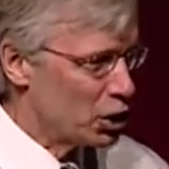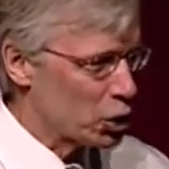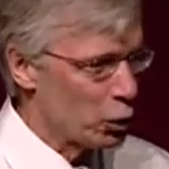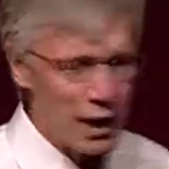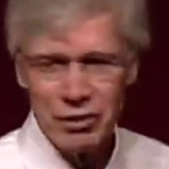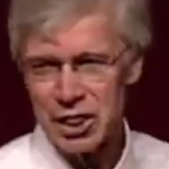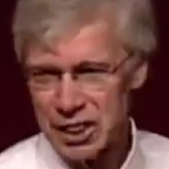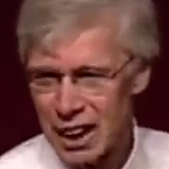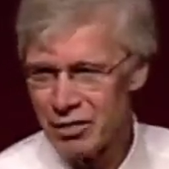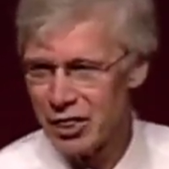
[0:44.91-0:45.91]
So what I've
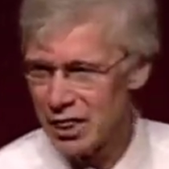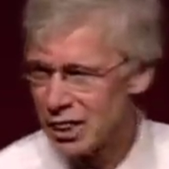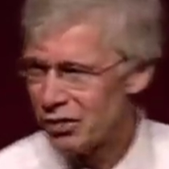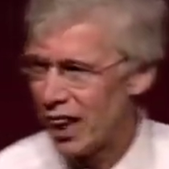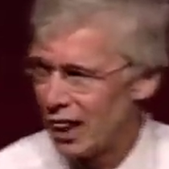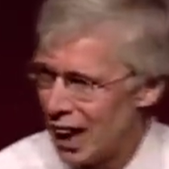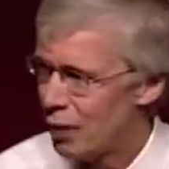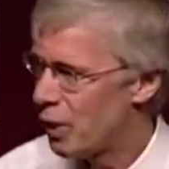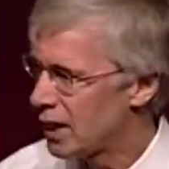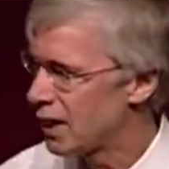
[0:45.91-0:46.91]
discovered is if I
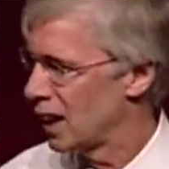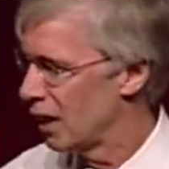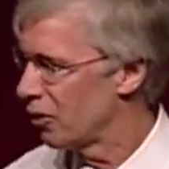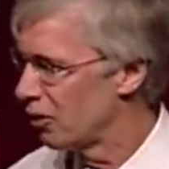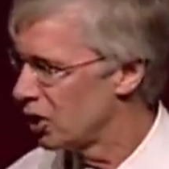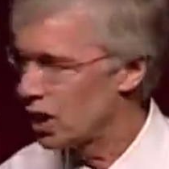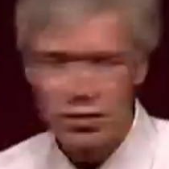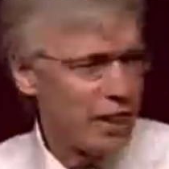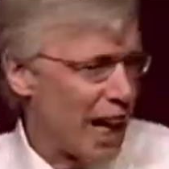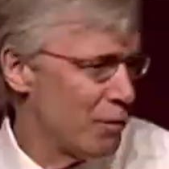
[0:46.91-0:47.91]
allow myself
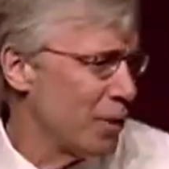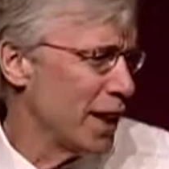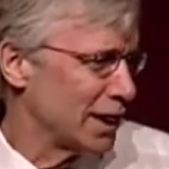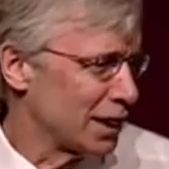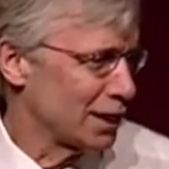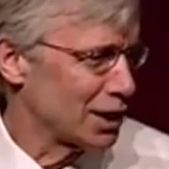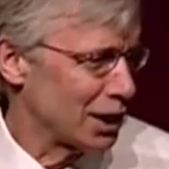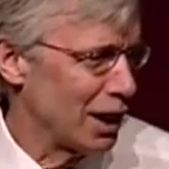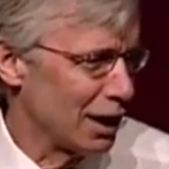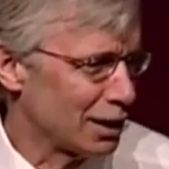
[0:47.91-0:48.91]
just five minutes at the
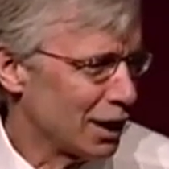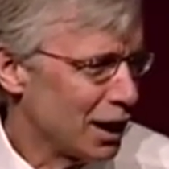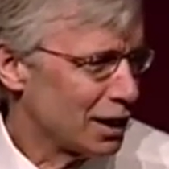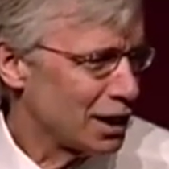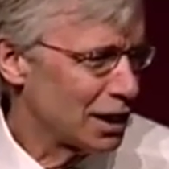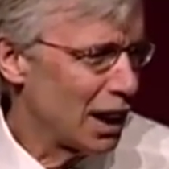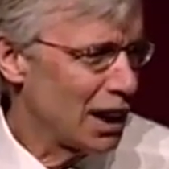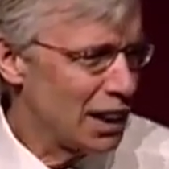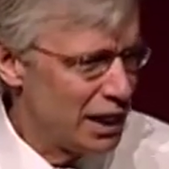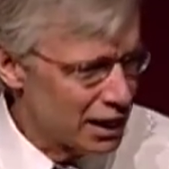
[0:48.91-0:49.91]
start to say,
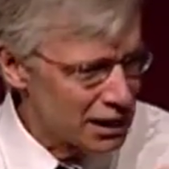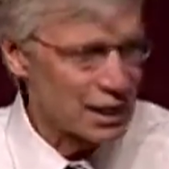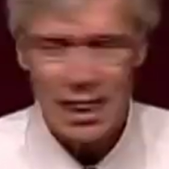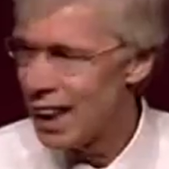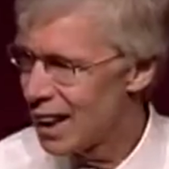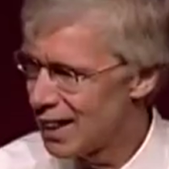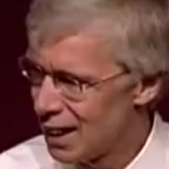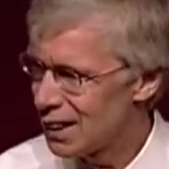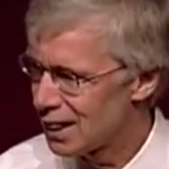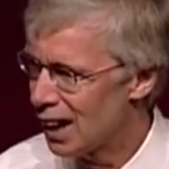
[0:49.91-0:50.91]
here's the kind of
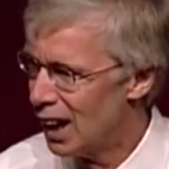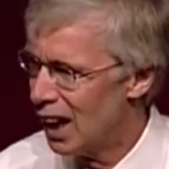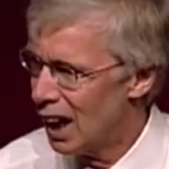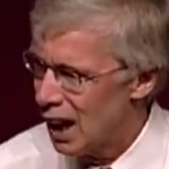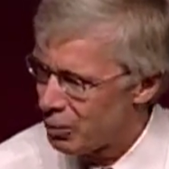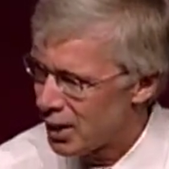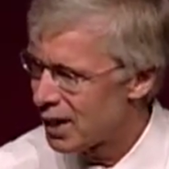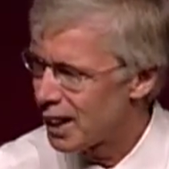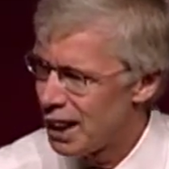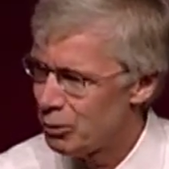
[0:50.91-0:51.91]
things I've been
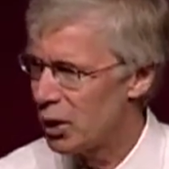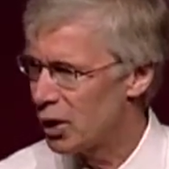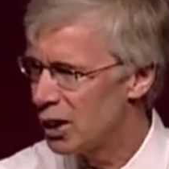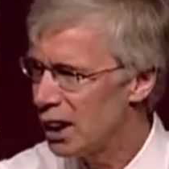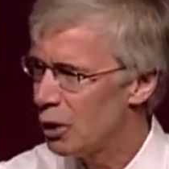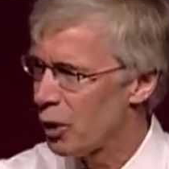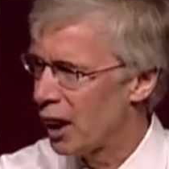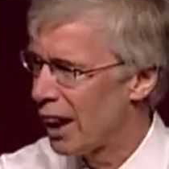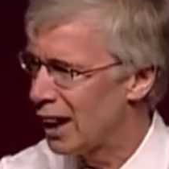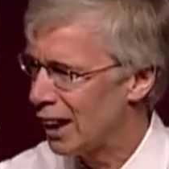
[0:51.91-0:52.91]
thinking about or dealing with
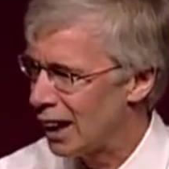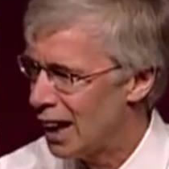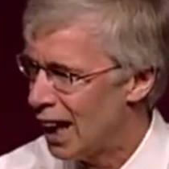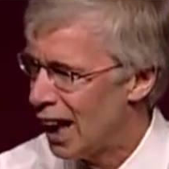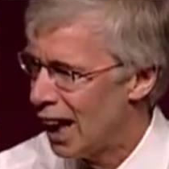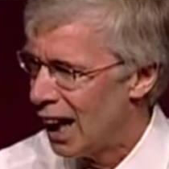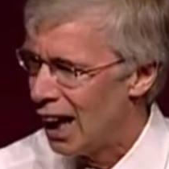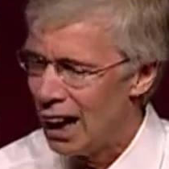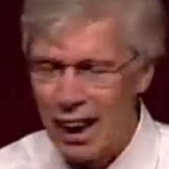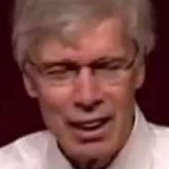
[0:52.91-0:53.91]
lately,
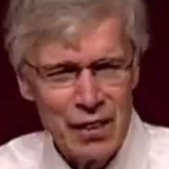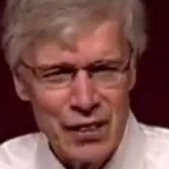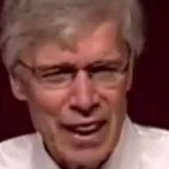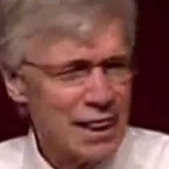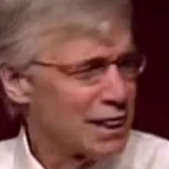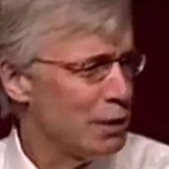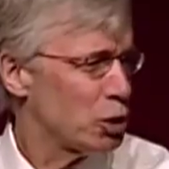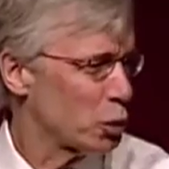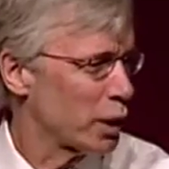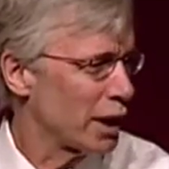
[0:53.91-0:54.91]
uh, then it seems
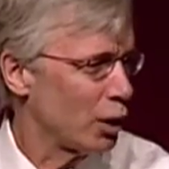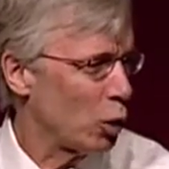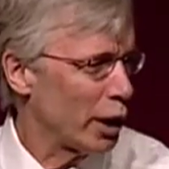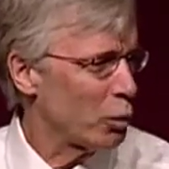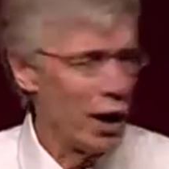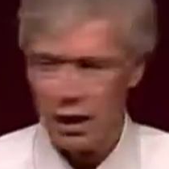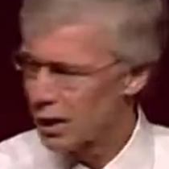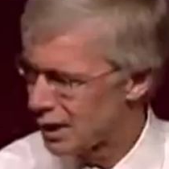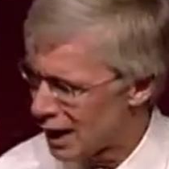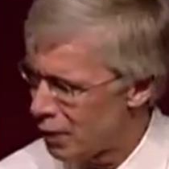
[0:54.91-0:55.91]
to work out quite well,
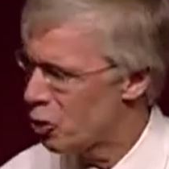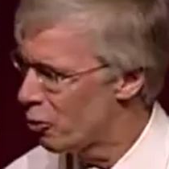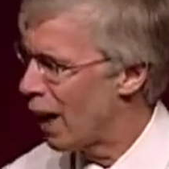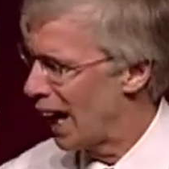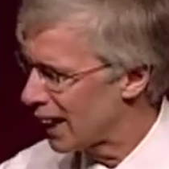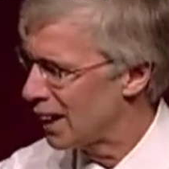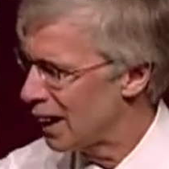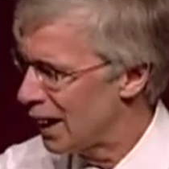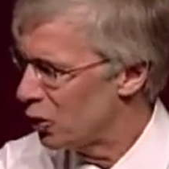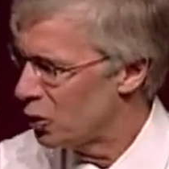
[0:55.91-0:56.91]
because then I move back and,
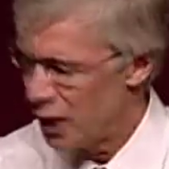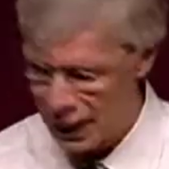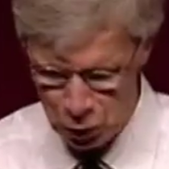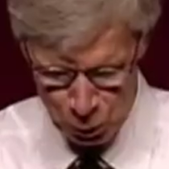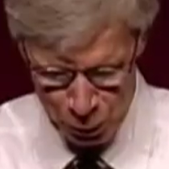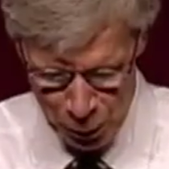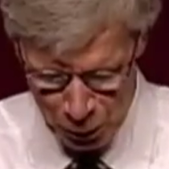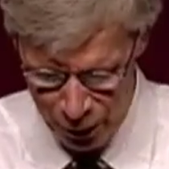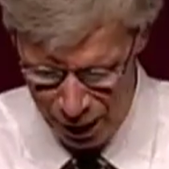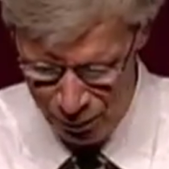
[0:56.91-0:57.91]
and do the actual
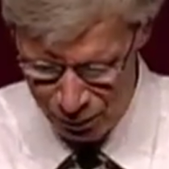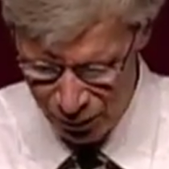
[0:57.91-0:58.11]
program.